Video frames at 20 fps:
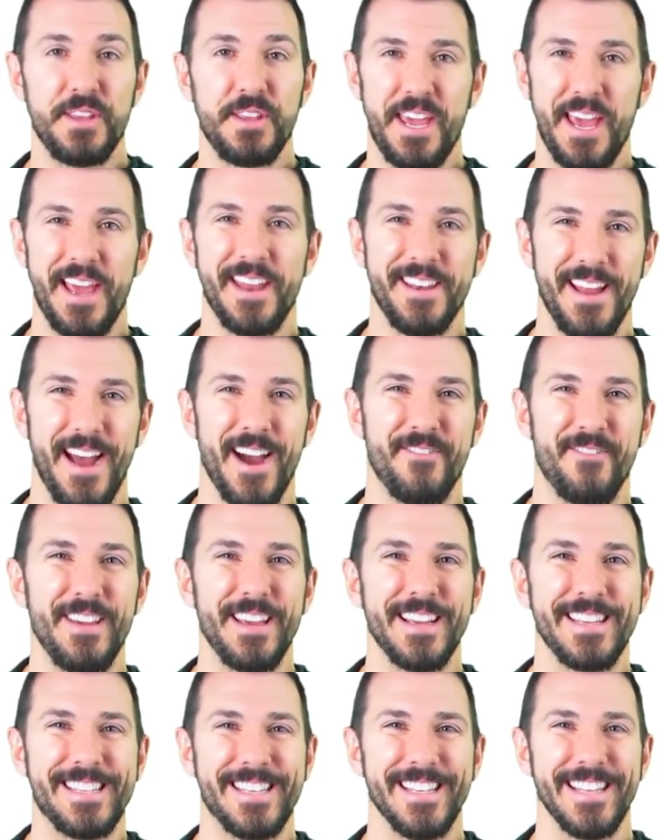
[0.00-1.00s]
the end,
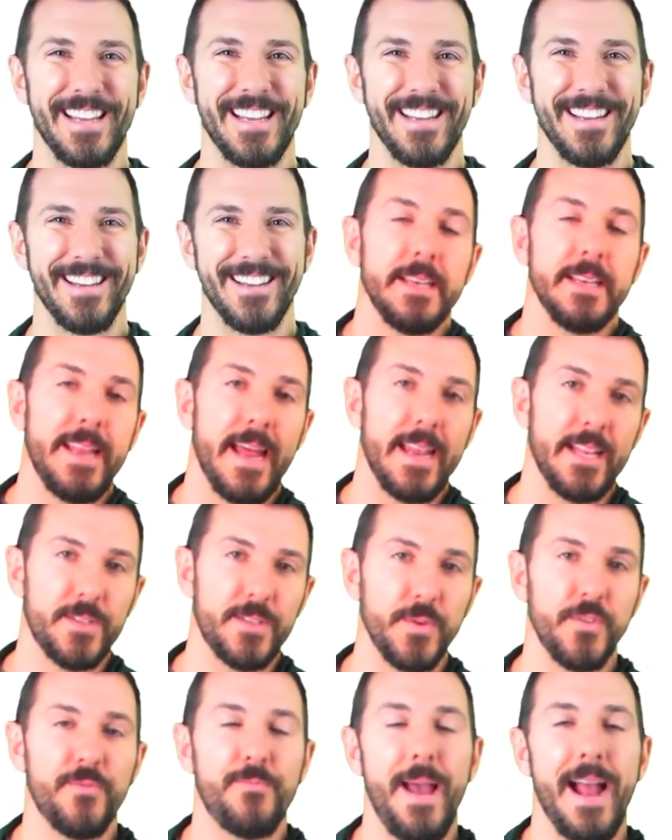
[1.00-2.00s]
obviously. Now let's
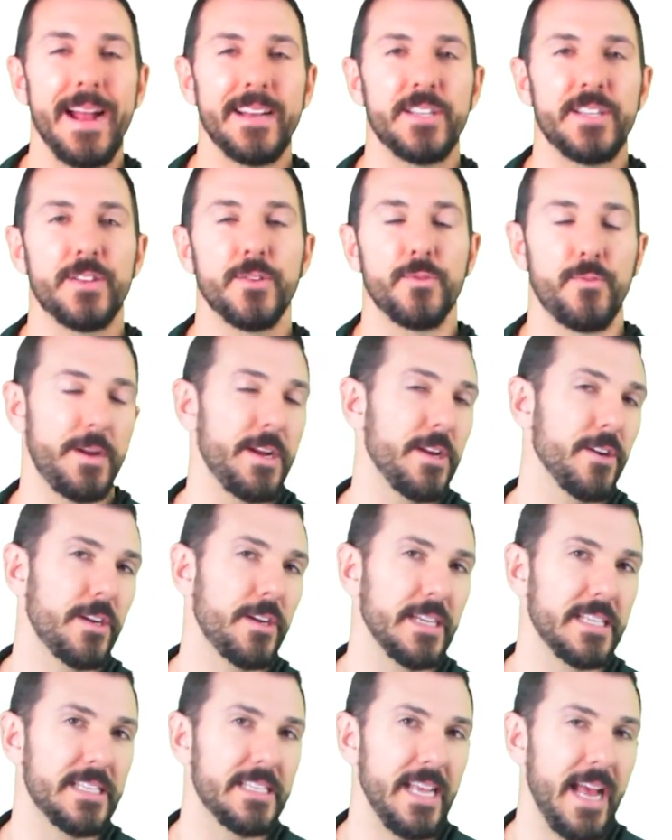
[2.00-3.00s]
move back to the rear
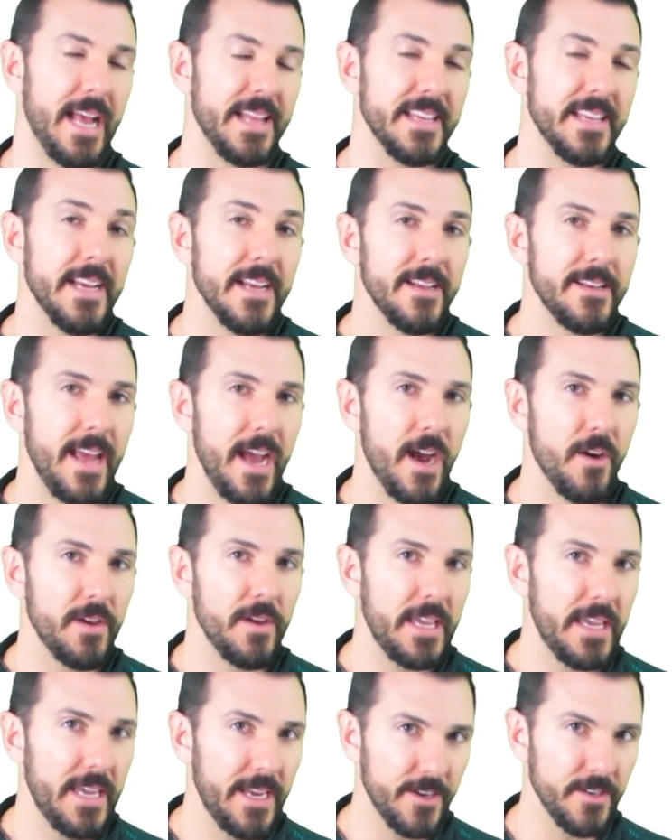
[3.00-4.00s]
cassette.
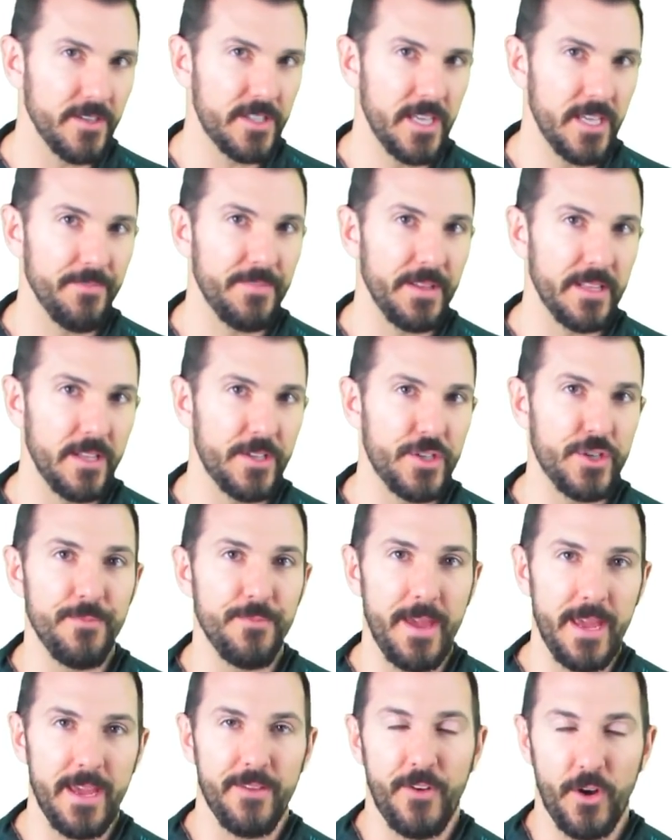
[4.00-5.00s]
Now, here's something that you
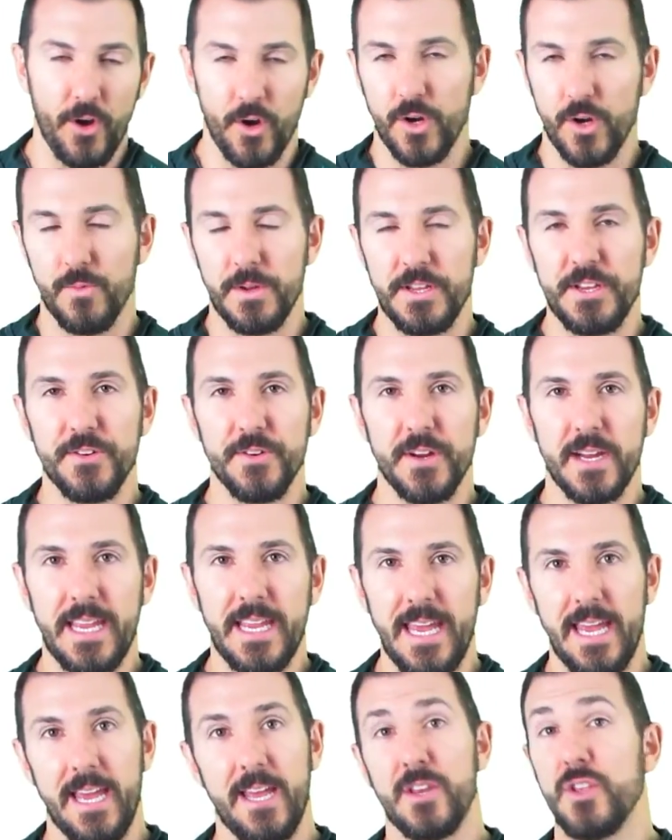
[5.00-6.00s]
may have heard when you were a
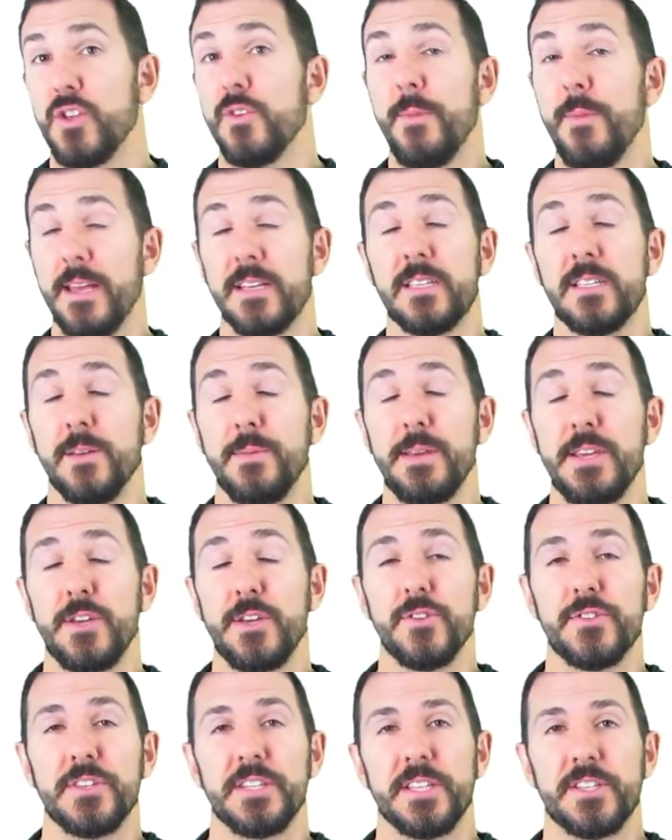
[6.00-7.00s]
kid, and you may still be
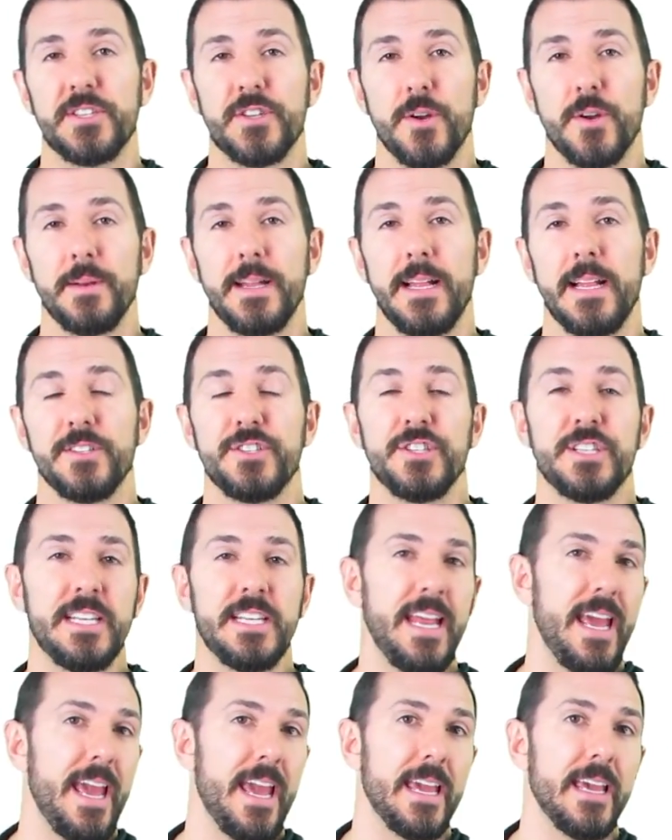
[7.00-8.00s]
using this terminology
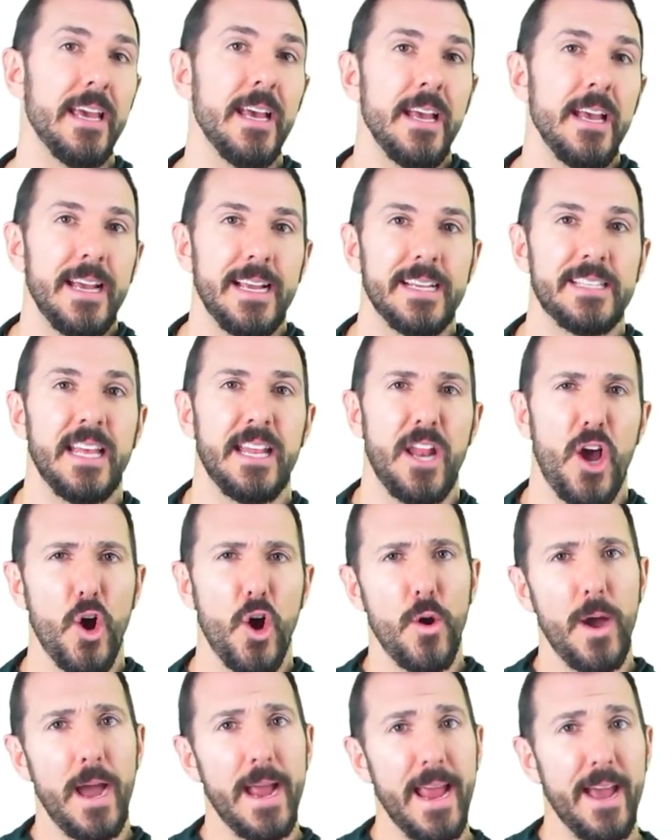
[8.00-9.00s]
today, is that,
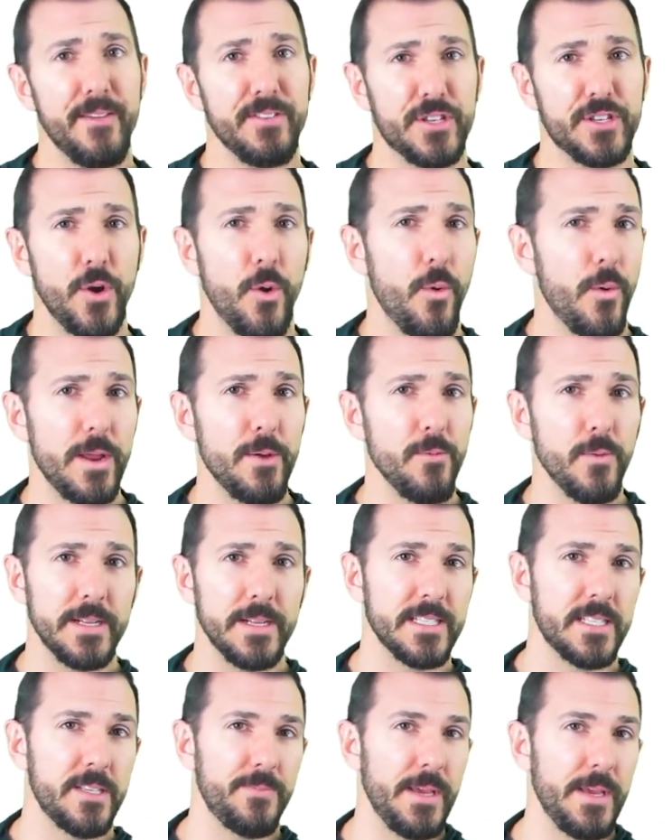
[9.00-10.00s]
oh, I have a
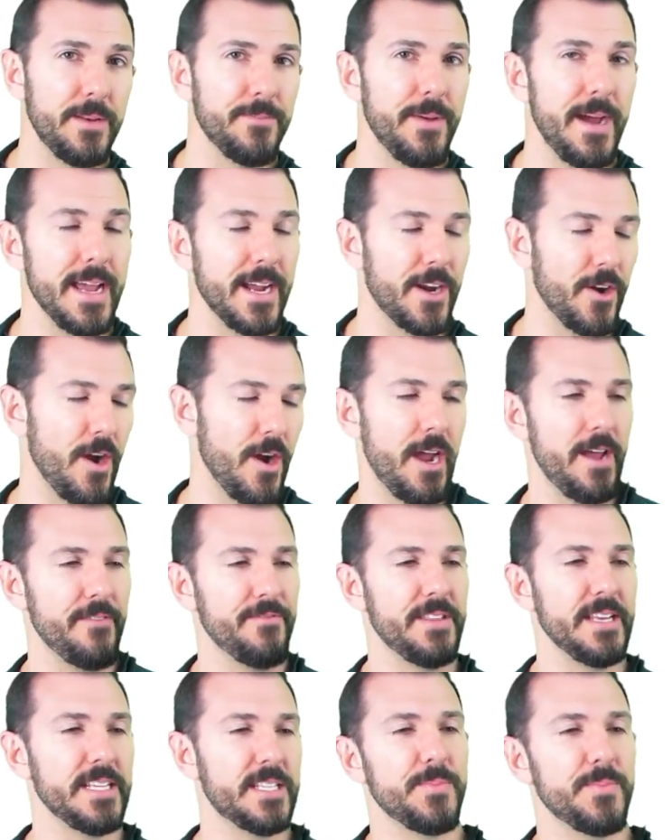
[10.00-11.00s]
21 speed bike, or I
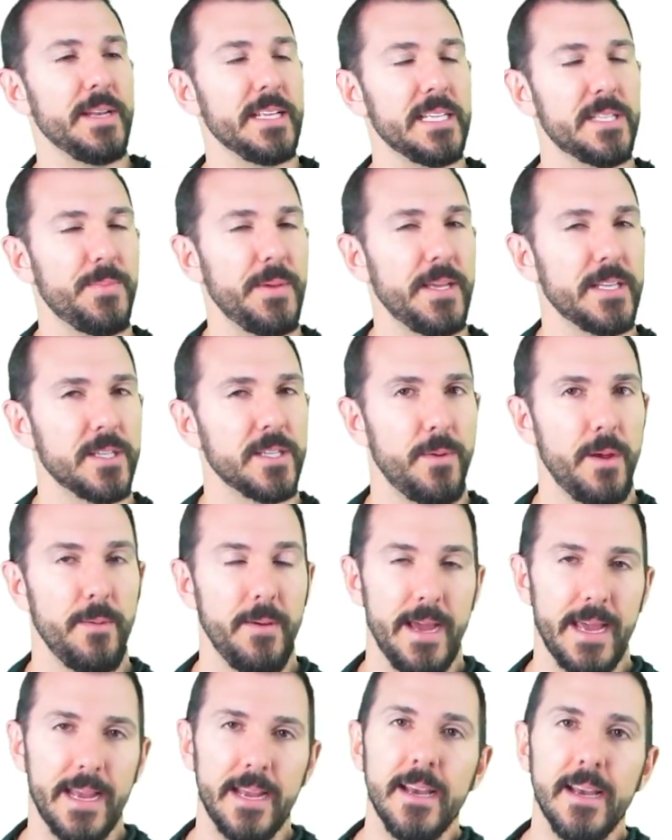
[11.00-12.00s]
have this many speeds on my
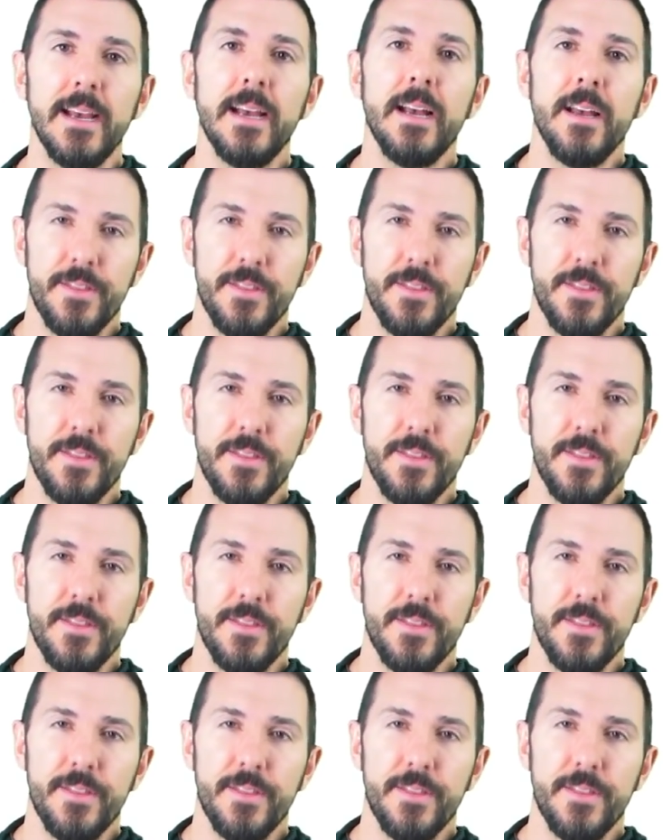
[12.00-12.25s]
bike.